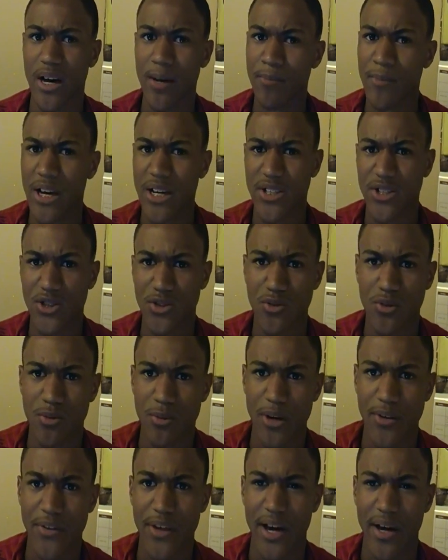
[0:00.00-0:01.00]
I'm not sure
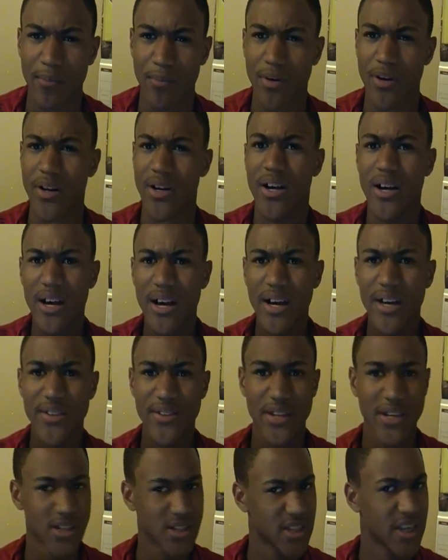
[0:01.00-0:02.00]
about that, but
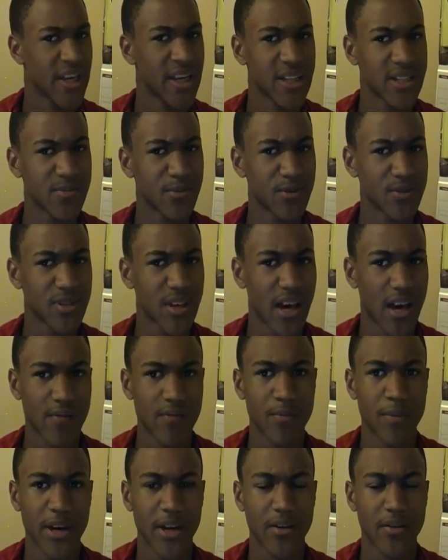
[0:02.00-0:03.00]
they're saying it's supposed to
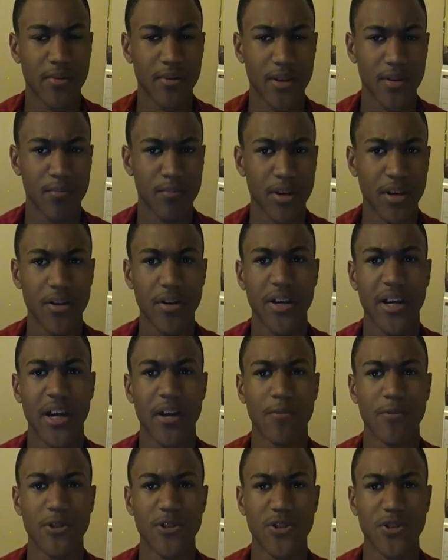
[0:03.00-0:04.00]
have a better
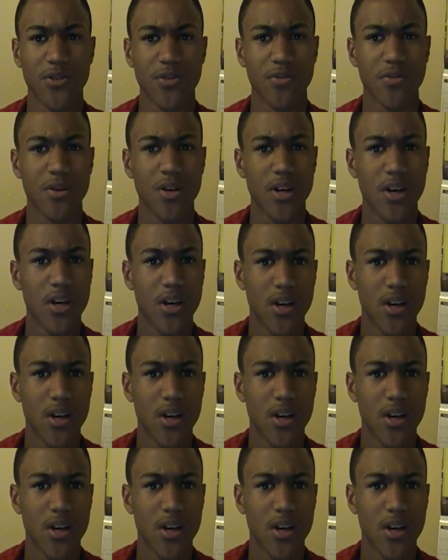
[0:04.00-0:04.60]
camera. So